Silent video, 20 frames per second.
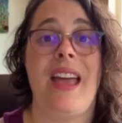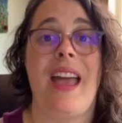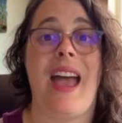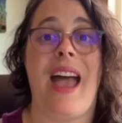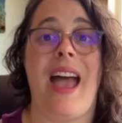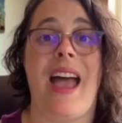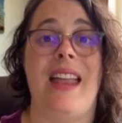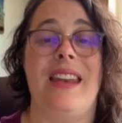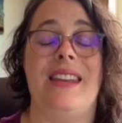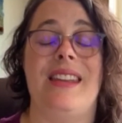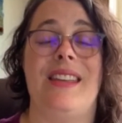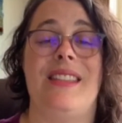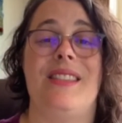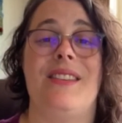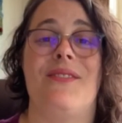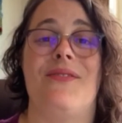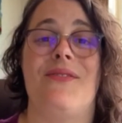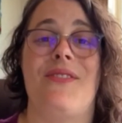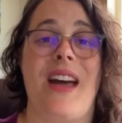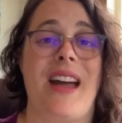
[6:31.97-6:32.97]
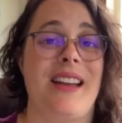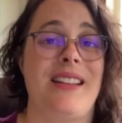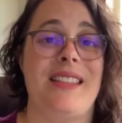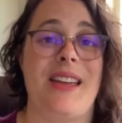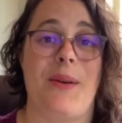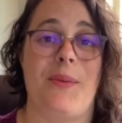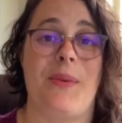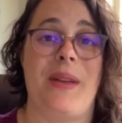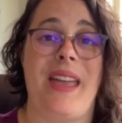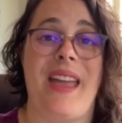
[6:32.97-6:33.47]
and the fact
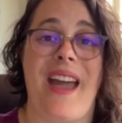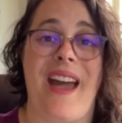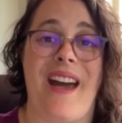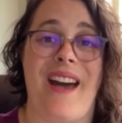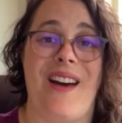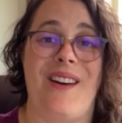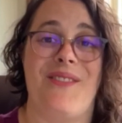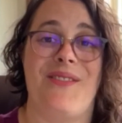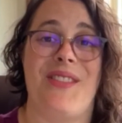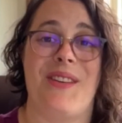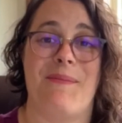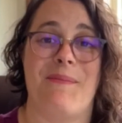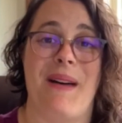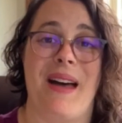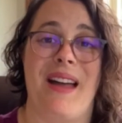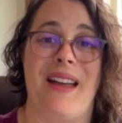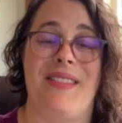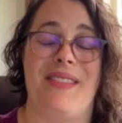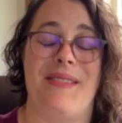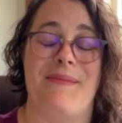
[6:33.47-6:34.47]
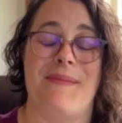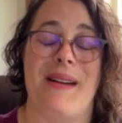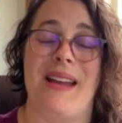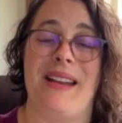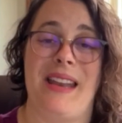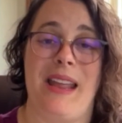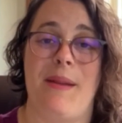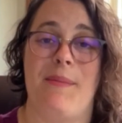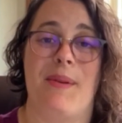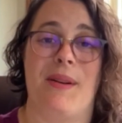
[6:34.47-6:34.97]
that we have the My
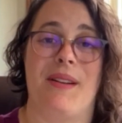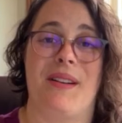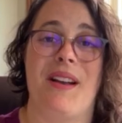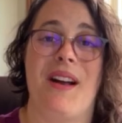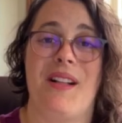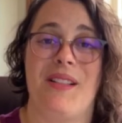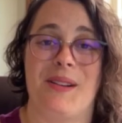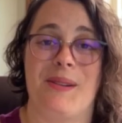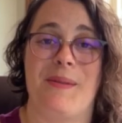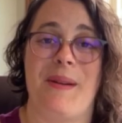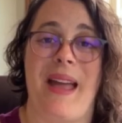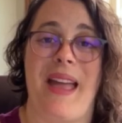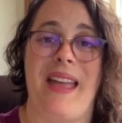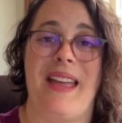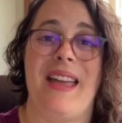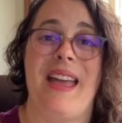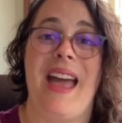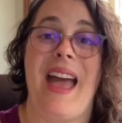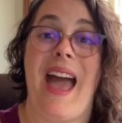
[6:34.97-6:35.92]
Neighbor colorway